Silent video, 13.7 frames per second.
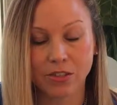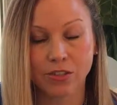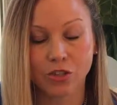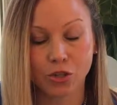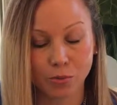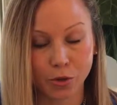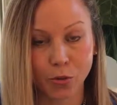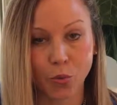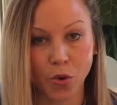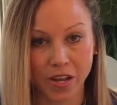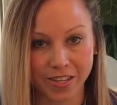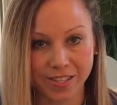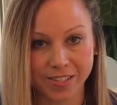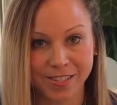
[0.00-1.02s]
tumor
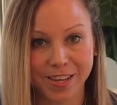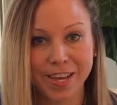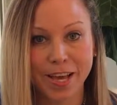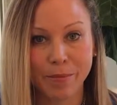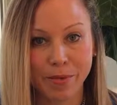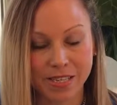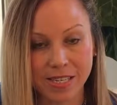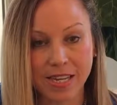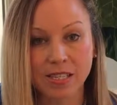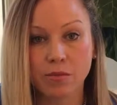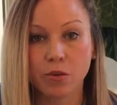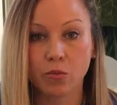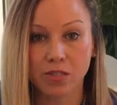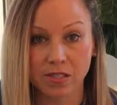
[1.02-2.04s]
was, a
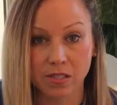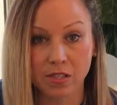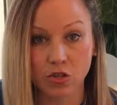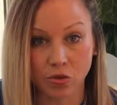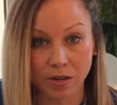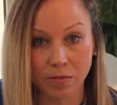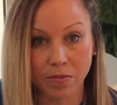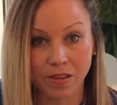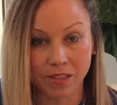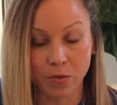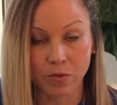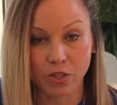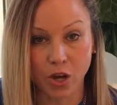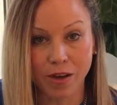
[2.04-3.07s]
mastectomy was the treatment that
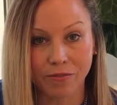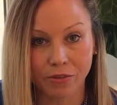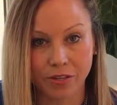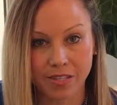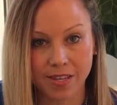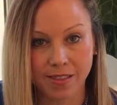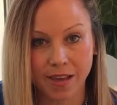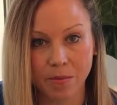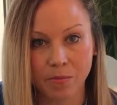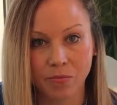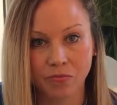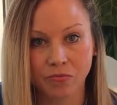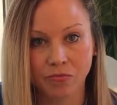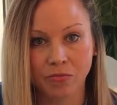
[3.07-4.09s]
was offered to them.
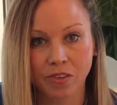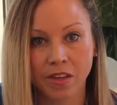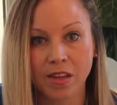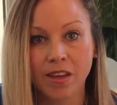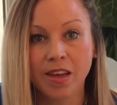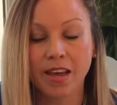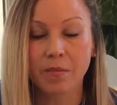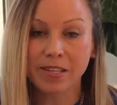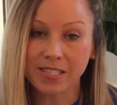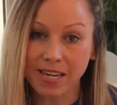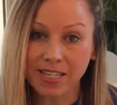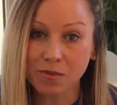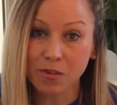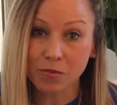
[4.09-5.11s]
And
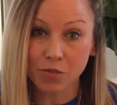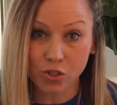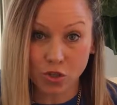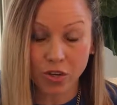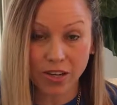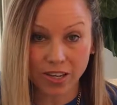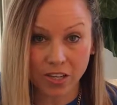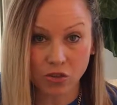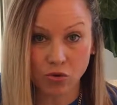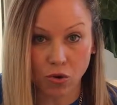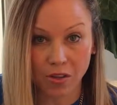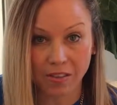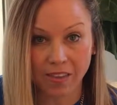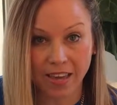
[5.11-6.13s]
mastectomy was good at
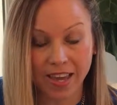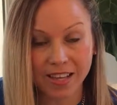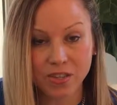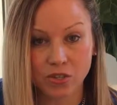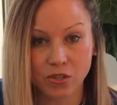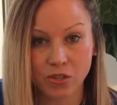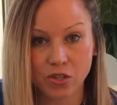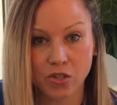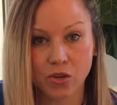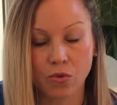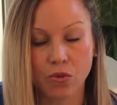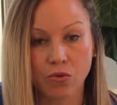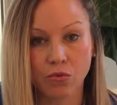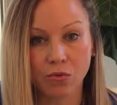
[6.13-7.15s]
controlling the cancer, so
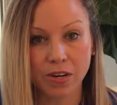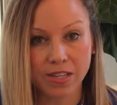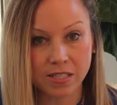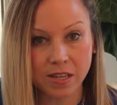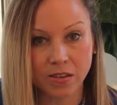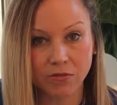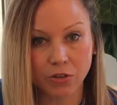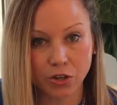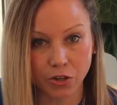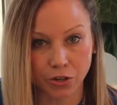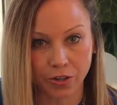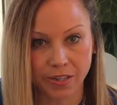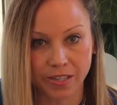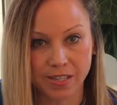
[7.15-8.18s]
the risk of
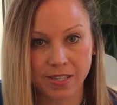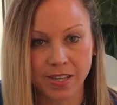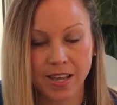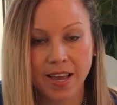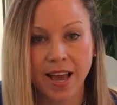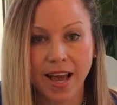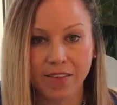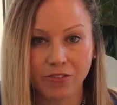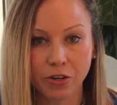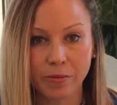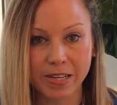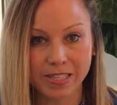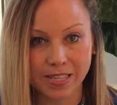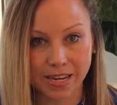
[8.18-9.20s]
recurrence after a
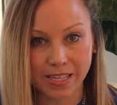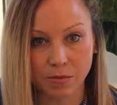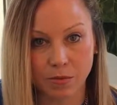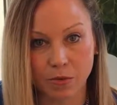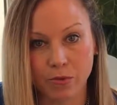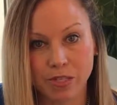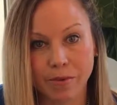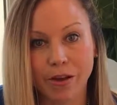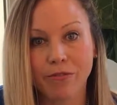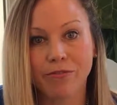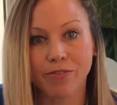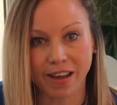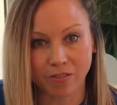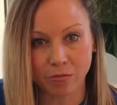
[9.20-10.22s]
mastectomy was about
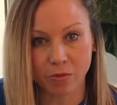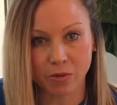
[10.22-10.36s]
5%.